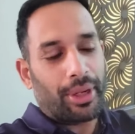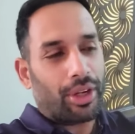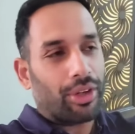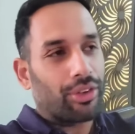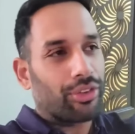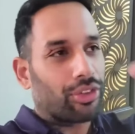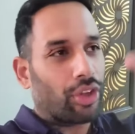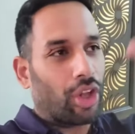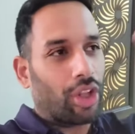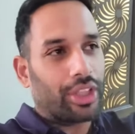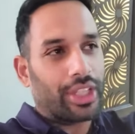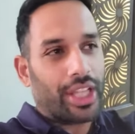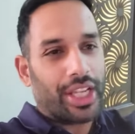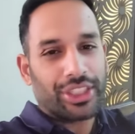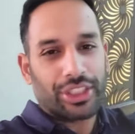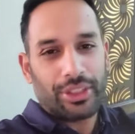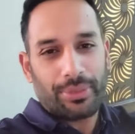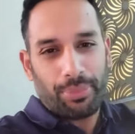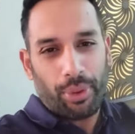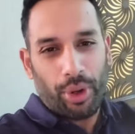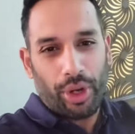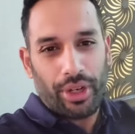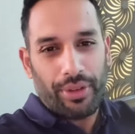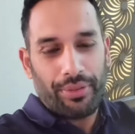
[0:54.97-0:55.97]
consolidation
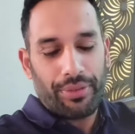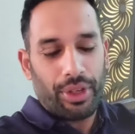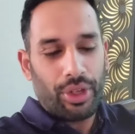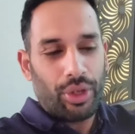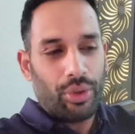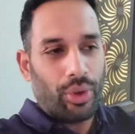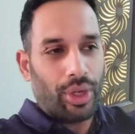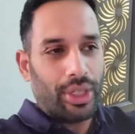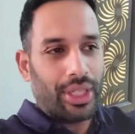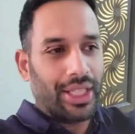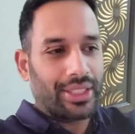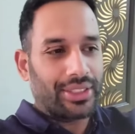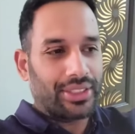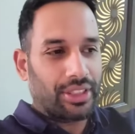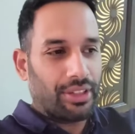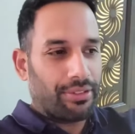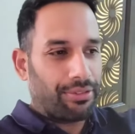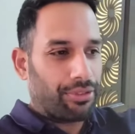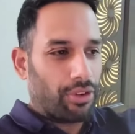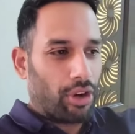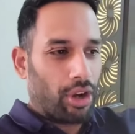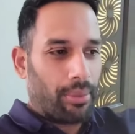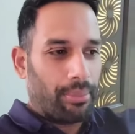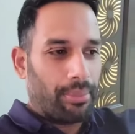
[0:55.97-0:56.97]
point of view, or let's say
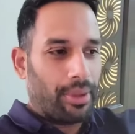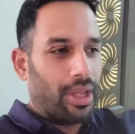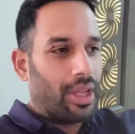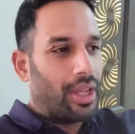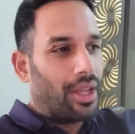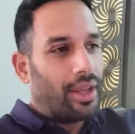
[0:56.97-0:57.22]
from